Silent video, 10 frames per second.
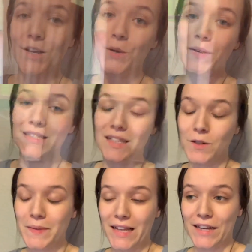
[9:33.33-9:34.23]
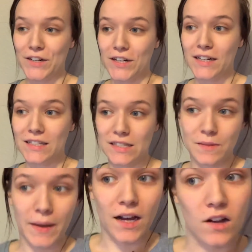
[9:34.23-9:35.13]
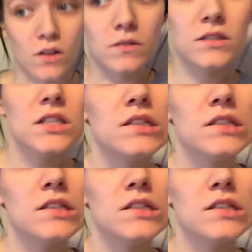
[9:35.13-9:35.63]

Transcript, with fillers: So it's a little bit later. It's about,